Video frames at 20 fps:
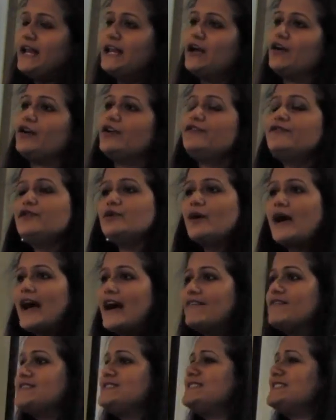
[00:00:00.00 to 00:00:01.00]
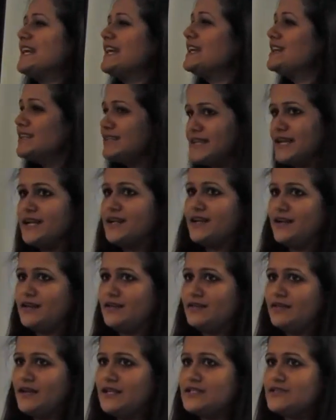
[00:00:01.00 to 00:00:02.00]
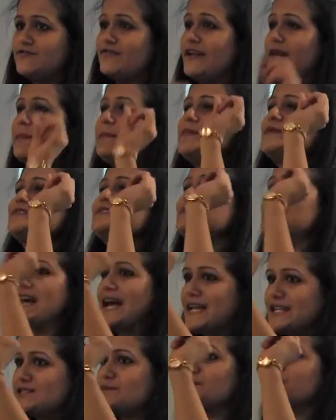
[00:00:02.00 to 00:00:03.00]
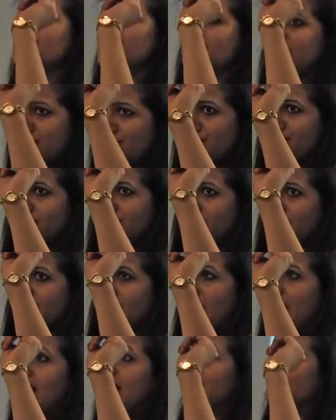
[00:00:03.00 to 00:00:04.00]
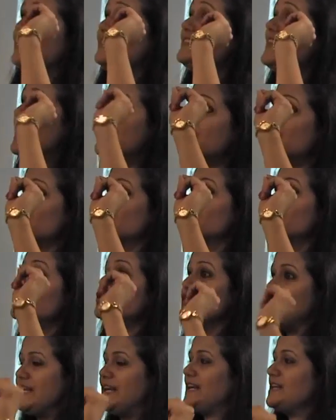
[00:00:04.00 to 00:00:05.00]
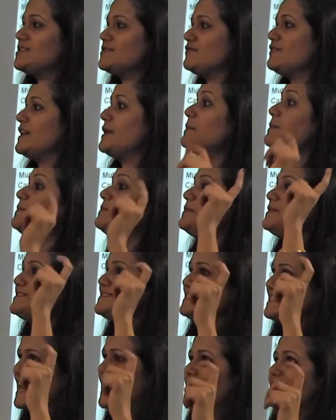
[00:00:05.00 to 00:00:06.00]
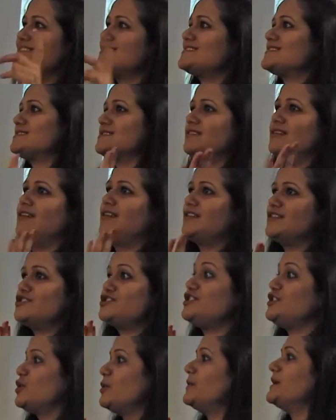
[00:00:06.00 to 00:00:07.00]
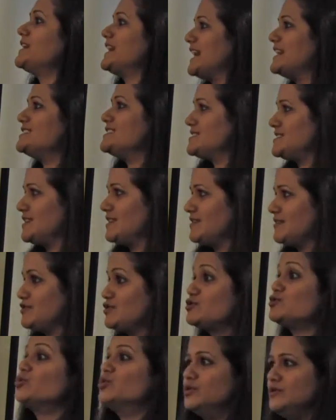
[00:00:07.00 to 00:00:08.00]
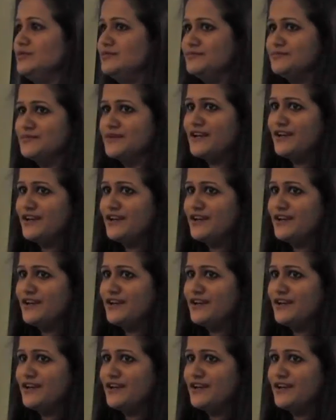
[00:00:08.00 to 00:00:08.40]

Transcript: Now if you have a single nicking, it's very precise position, then that would create very precise uh, genomic editing tool,